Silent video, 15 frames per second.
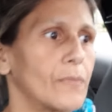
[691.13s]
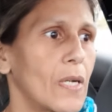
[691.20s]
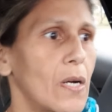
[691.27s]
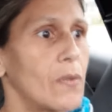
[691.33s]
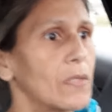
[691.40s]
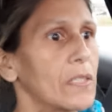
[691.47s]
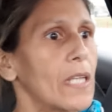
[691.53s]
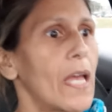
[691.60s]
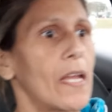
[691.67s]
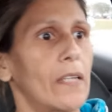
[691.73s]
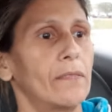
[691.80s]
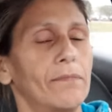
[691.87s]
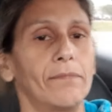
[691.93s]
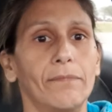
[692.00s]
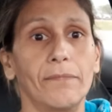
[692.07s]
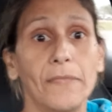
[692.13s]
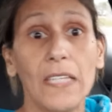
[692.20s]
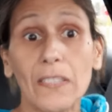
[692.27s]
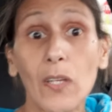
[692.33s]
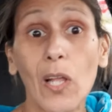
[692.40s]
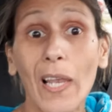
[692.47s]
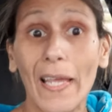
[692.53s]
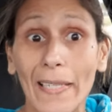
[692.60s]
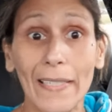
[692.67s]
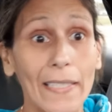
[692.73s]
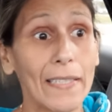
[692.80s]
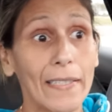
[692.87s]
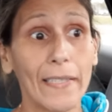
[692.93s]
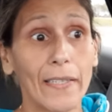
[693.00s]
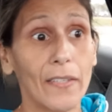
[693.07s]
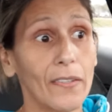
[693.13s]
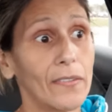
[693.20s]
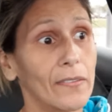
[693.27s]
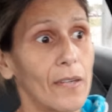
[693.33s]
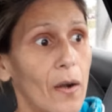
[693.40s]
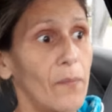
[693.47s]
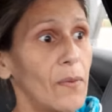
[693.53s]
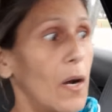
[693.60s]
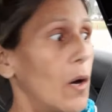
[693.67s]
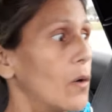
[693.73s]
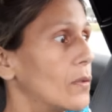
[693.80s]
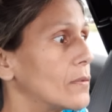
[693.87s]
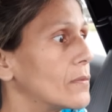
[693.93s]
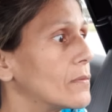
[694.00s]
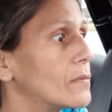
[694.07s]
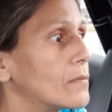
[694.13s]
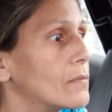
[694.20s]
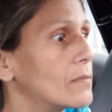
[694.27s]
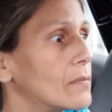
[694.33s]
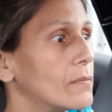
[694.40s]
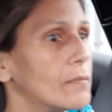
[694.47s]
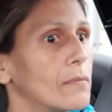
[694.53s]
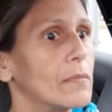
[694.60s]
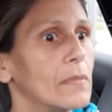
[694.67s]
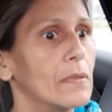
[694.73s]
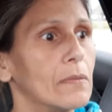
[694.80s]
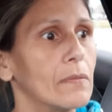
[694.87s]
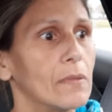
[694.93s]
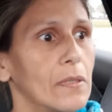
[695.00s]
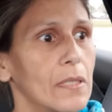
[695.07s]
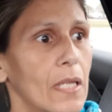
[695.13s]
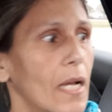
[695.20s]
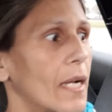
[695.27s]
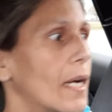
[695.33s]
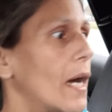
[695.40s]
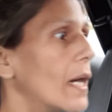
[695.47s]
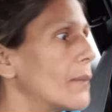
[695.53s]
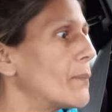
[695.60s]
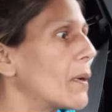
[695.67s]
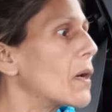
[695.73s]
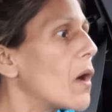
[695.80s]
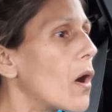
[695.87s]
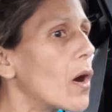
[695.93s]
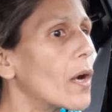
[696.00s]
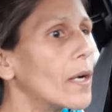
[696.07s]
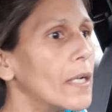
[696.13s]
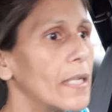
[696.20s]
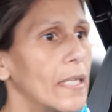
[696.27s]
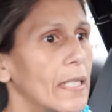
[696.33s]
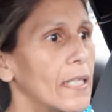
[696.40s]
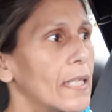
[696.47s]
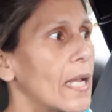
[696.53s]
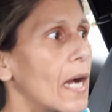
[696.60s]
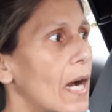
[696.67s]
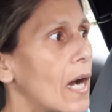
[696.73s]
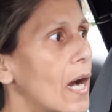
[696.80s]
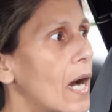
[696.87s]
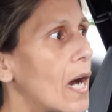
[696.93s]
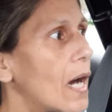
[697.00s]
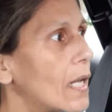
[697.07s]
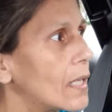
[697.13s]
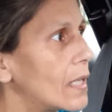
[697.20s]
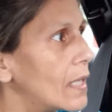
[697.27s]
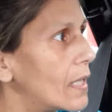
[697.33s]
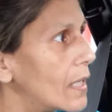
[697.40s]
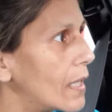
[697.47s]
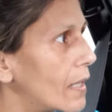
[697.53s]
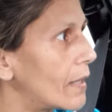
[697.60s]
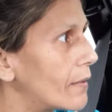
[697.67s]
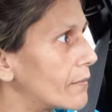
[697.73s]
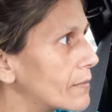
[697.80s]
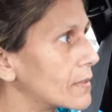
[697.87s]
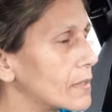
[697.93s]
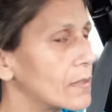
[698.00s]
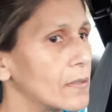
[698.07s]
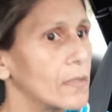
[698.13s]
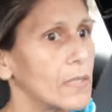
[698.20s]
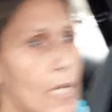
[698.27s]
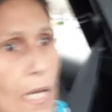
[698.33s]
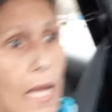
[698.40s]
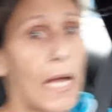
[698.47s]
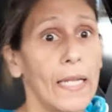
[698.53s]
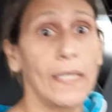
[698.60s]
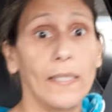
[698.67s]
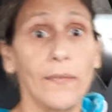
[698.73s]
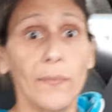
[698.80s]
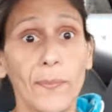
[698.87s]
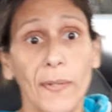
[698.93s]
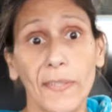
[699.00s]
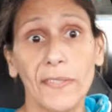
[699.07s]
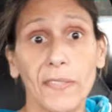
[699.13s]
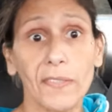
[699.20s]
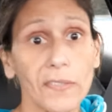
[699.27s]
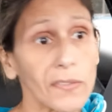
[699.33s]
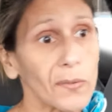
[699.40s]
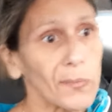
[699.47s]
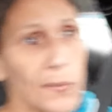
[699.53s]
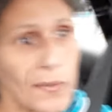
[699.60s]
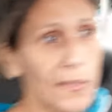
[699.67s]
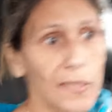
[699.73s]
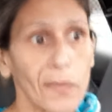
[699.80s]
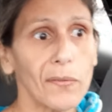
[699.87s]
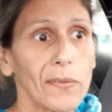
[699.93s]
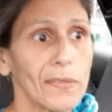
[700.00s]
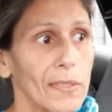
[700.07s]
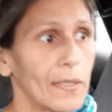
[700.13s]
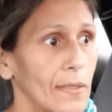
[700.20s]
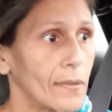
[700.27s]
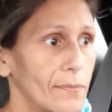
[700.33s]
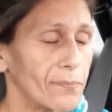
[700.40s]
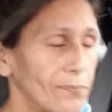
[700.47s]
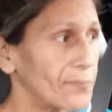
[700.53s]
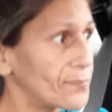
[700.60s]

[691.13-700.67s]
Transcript: I was like, that's all I needed to hear. I'm gone. And I got in my car and I left. I didn't even pay attention to what they were saying